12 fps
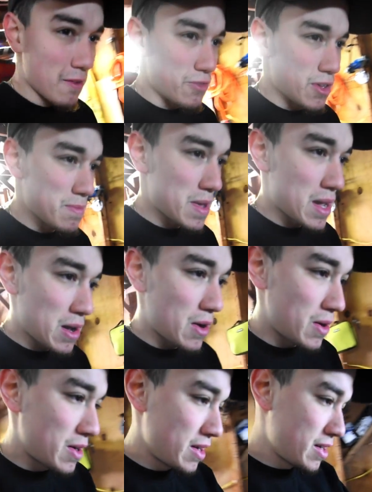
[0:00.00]

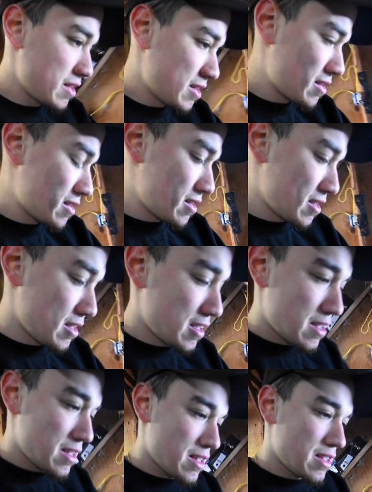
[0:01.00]
female
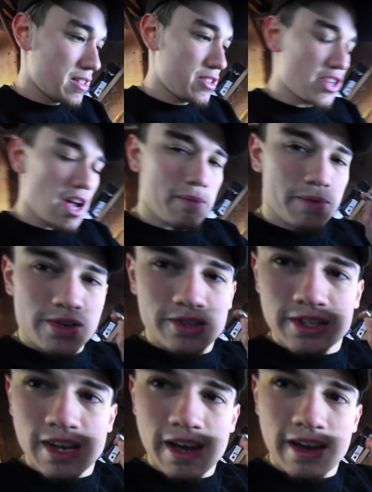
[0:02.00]

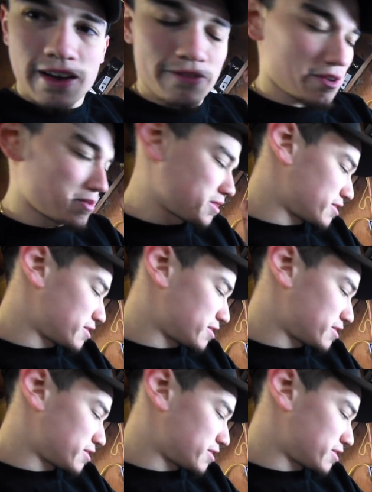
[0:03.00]
jammers. I forget what